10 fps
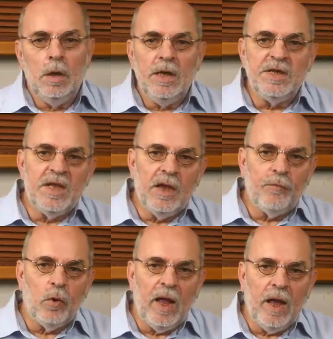It's
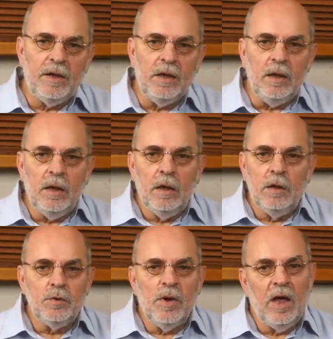therefore handy
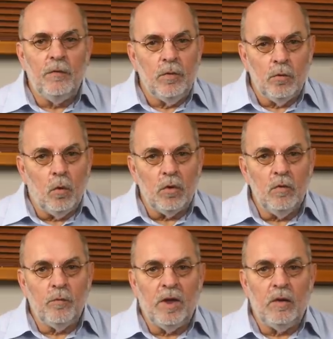to have
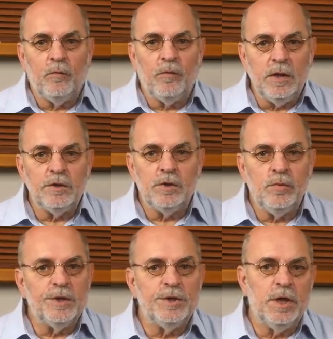audiophile friends
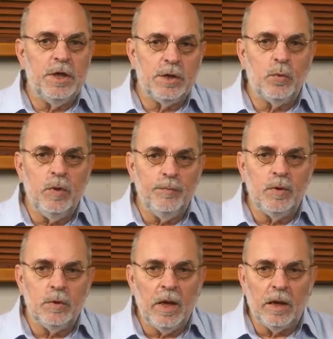to exchange
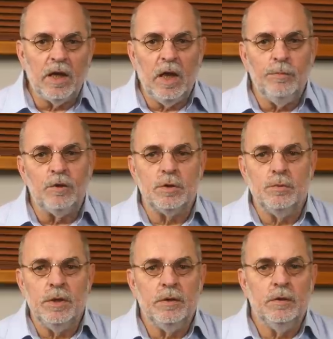equipment and cables
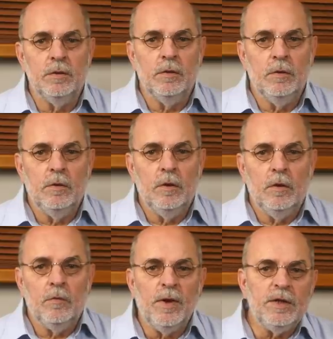with.
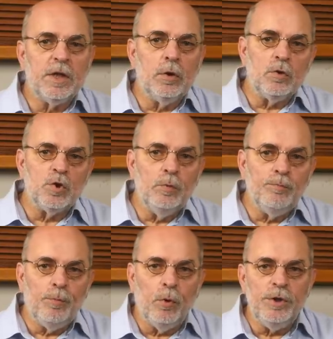Friends can also
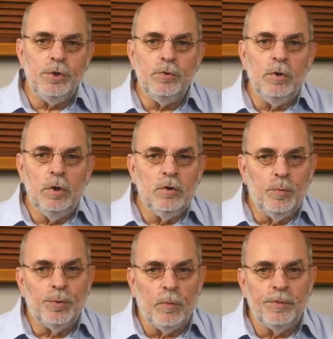point you to
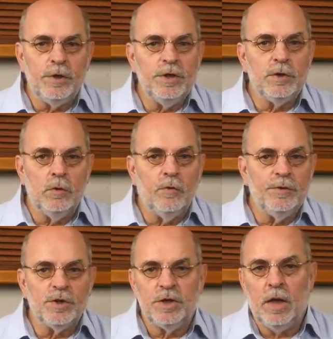properties of
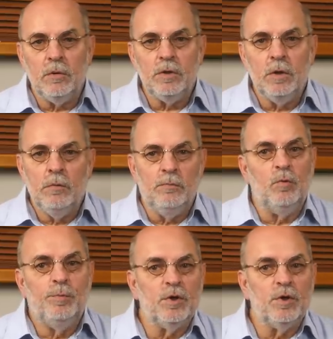the sound, both